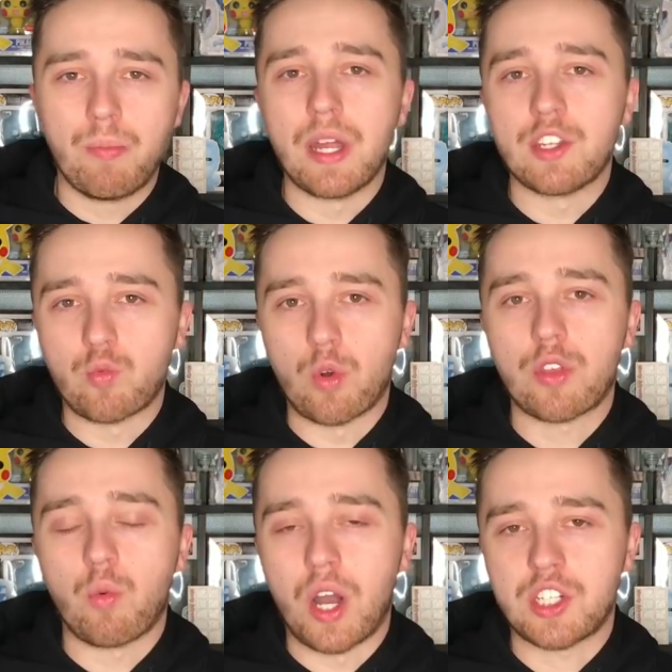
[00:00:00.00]
But it's
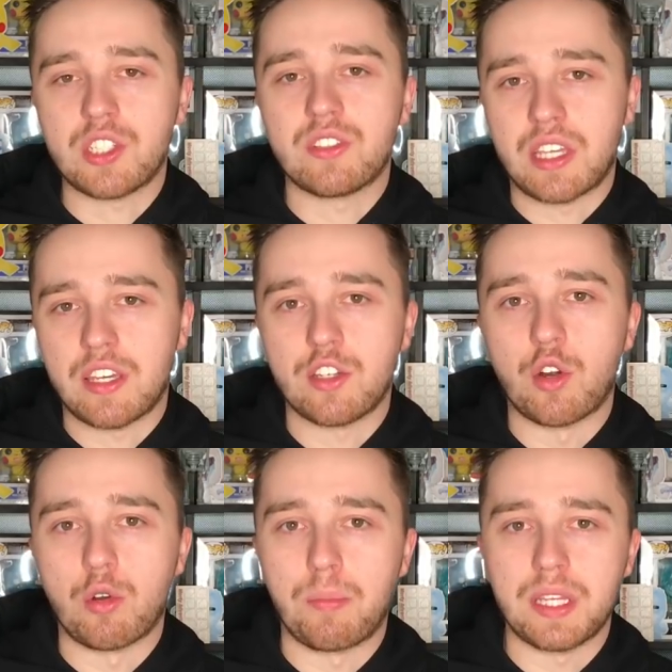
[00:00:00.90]
worth watching to get your
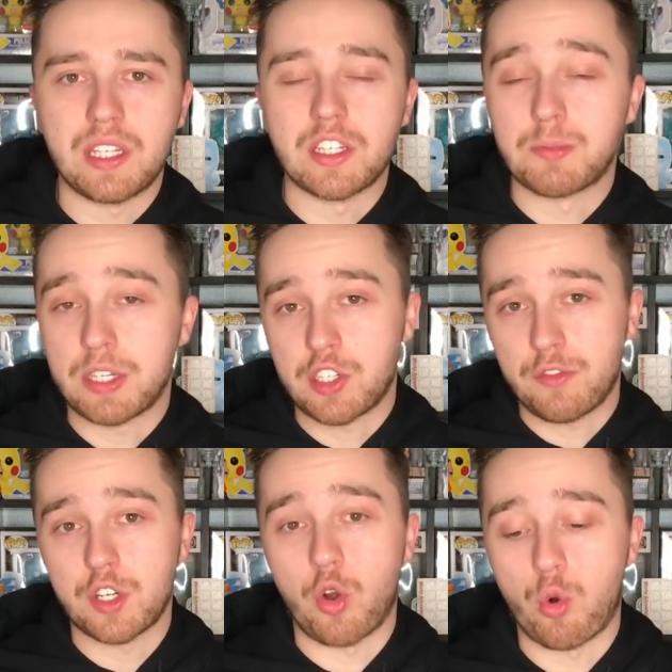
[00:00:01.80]
own opinion, especially
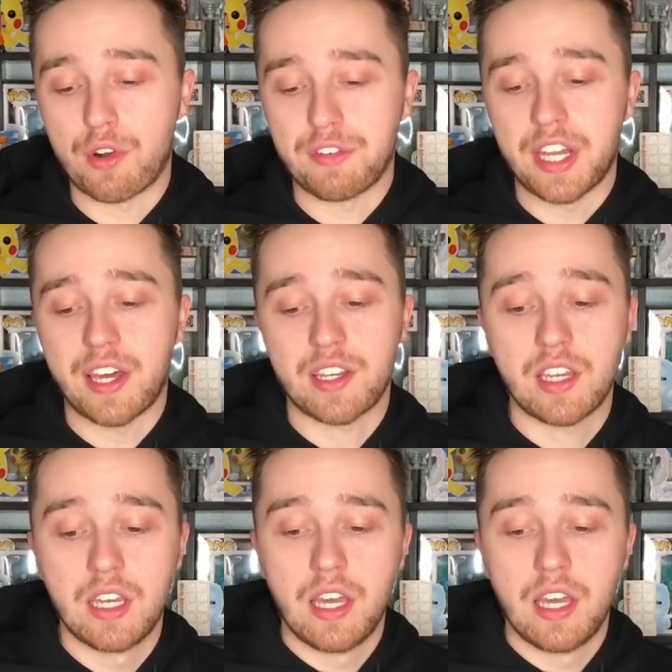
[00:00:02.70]
if you're a horror fanatic.